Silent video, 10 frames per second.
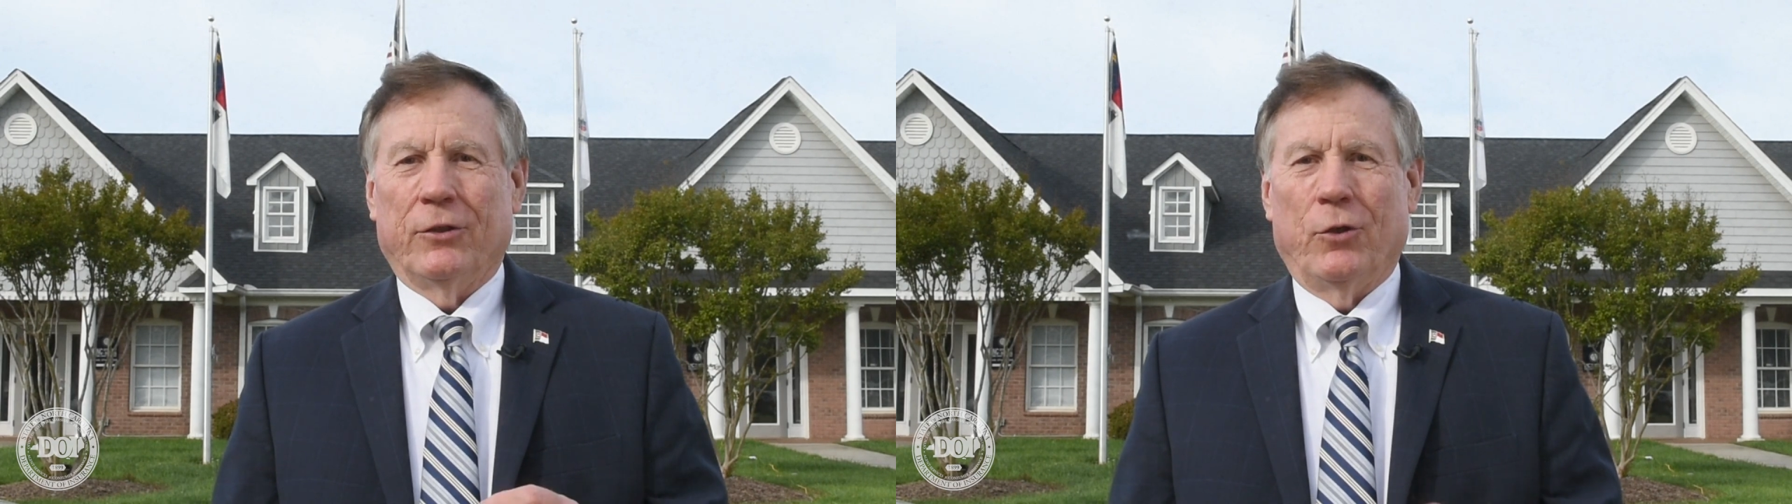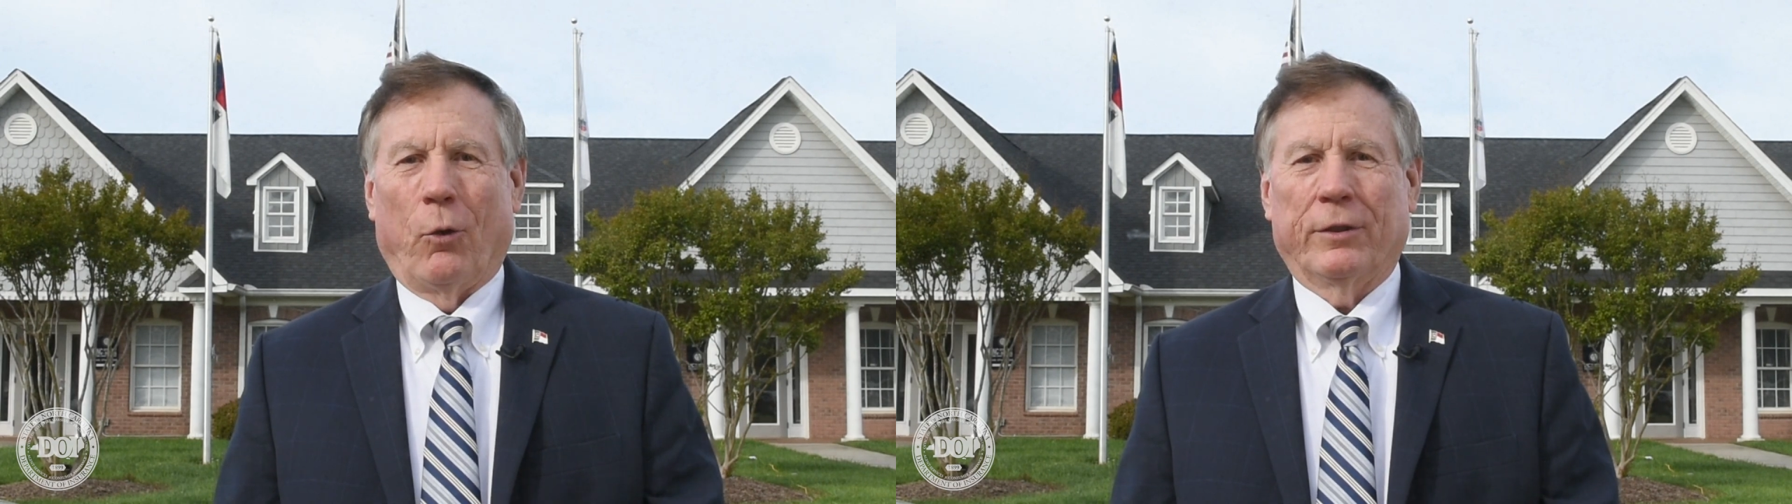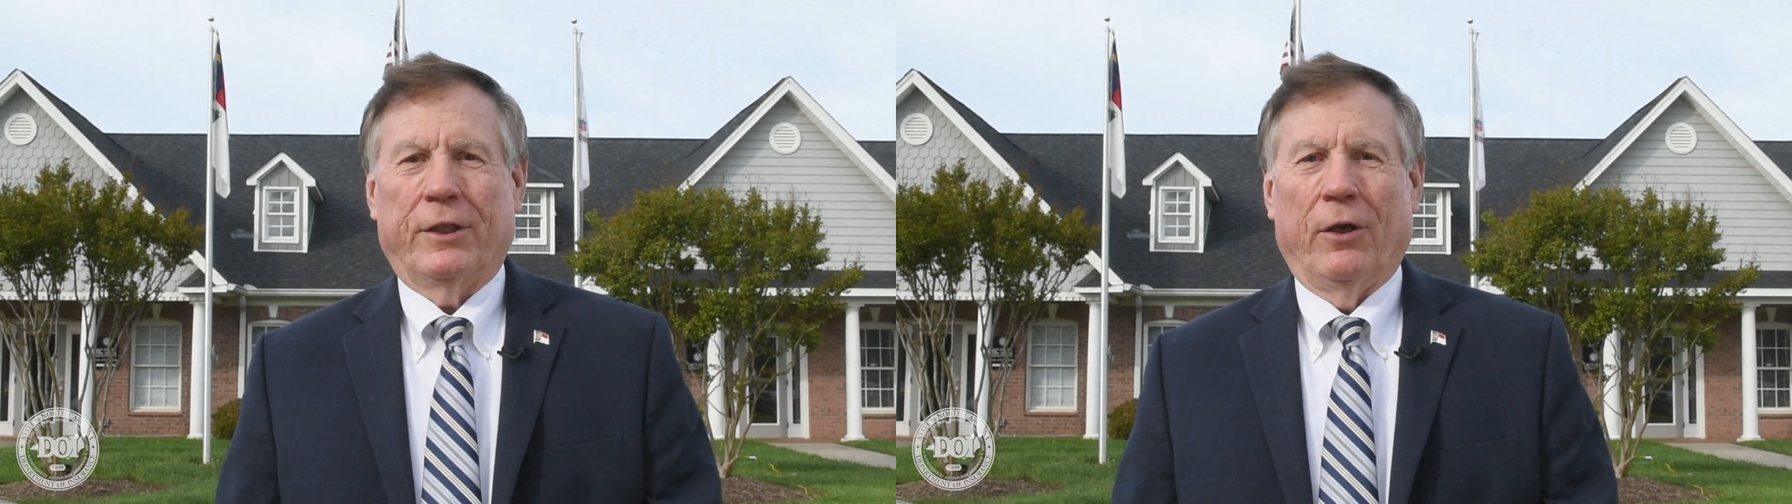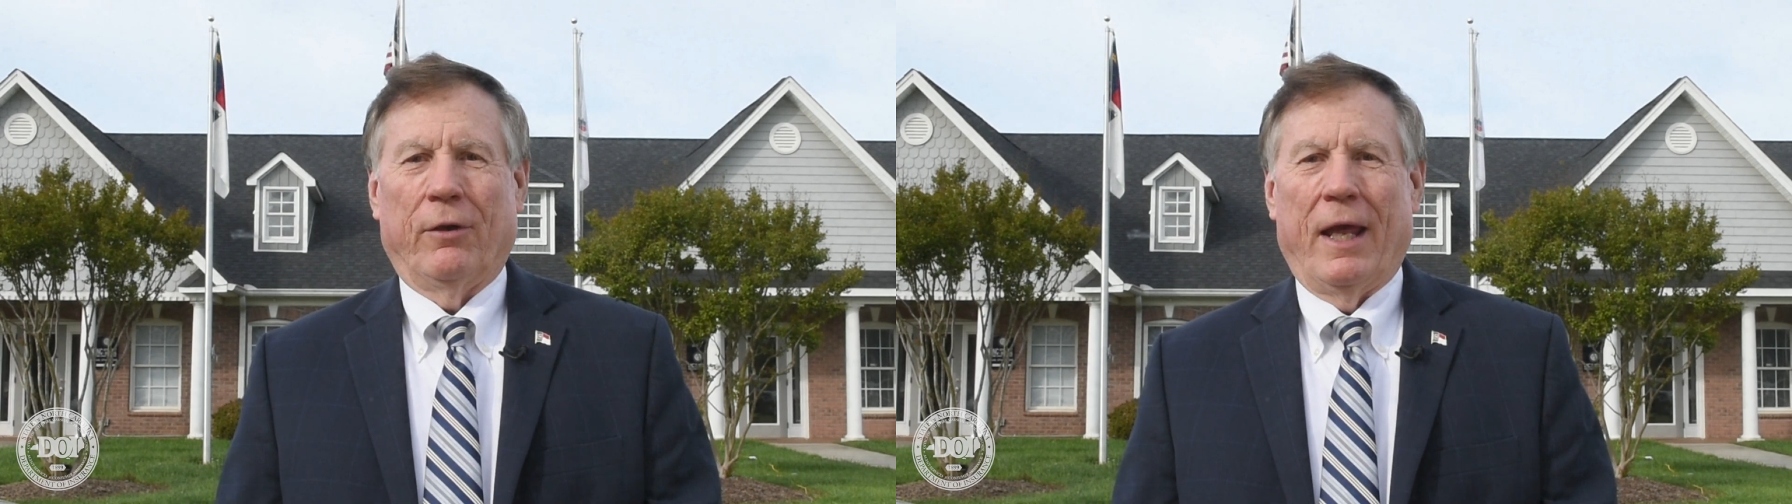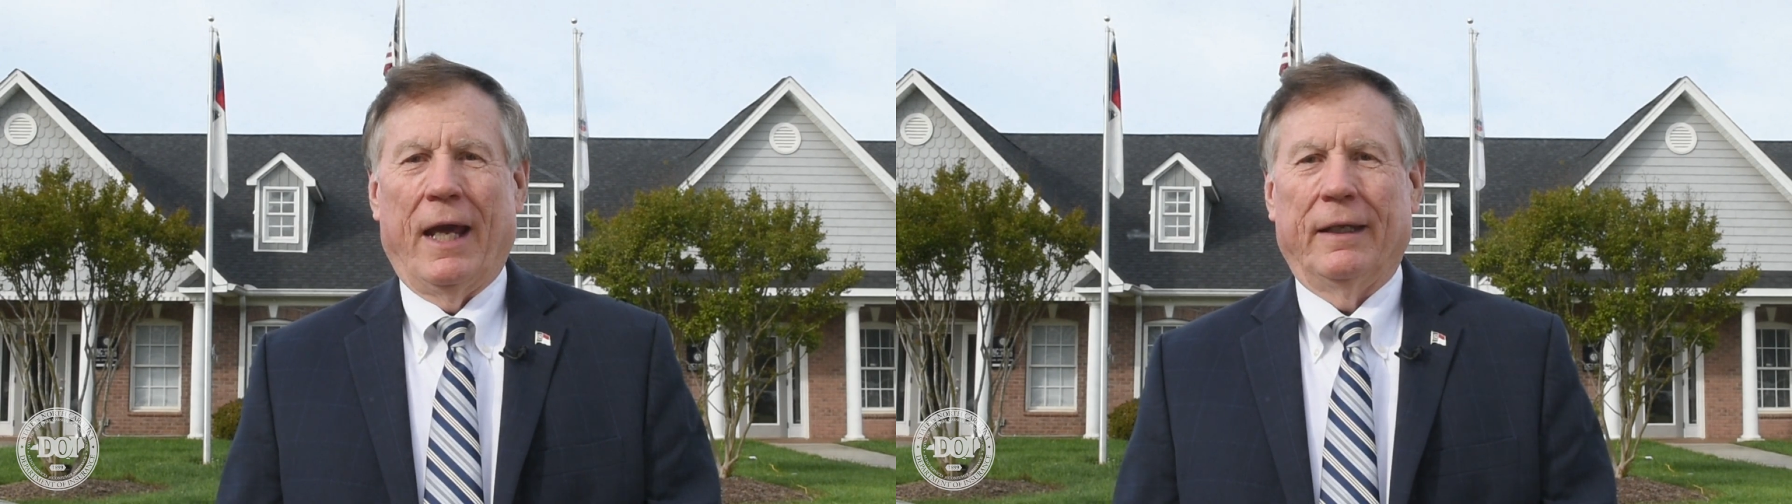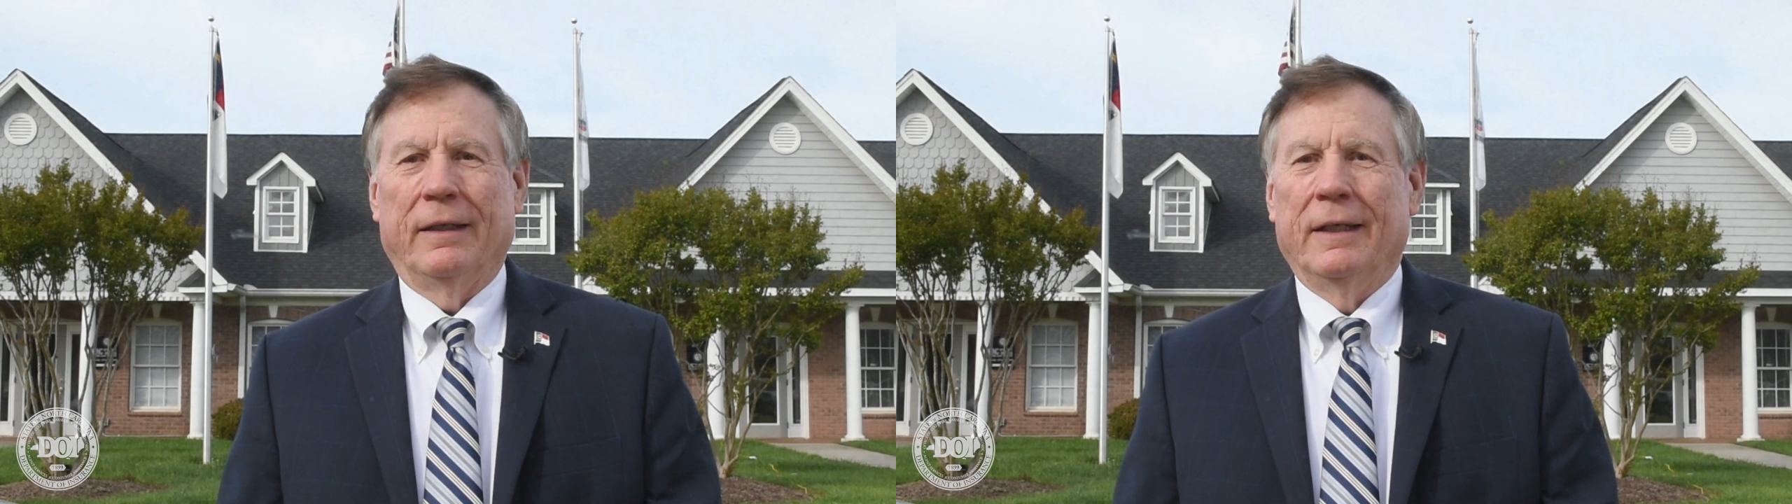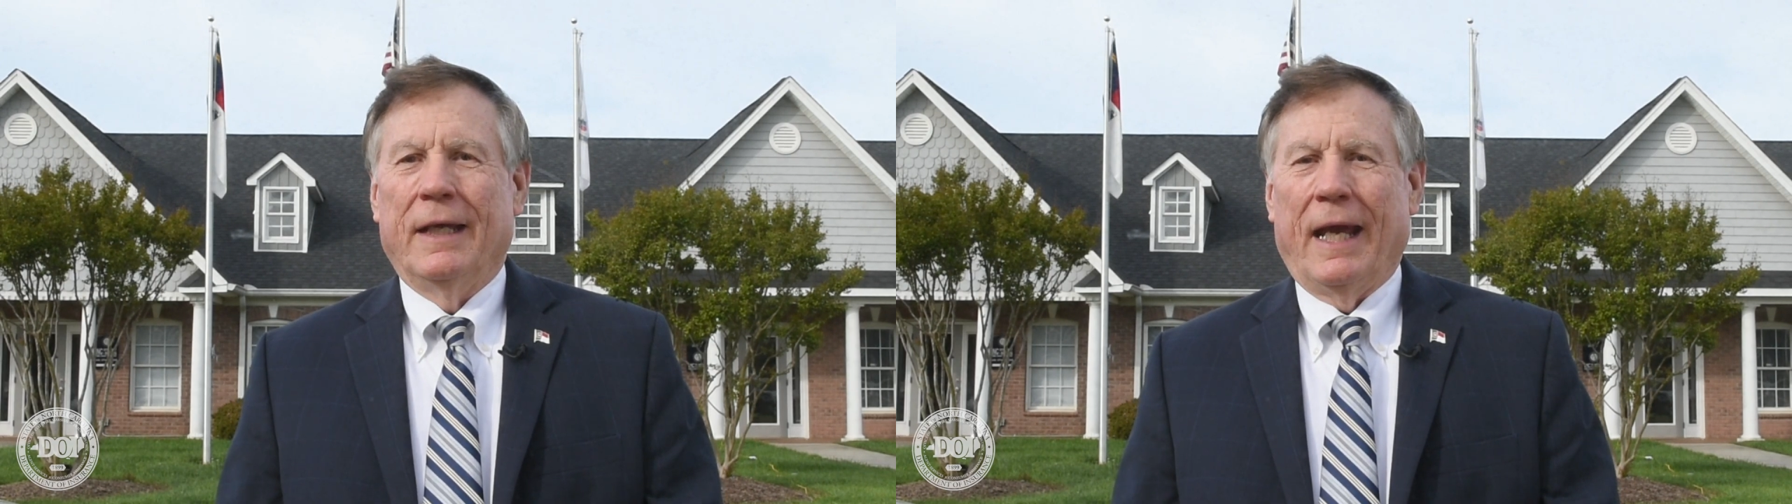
North Carolina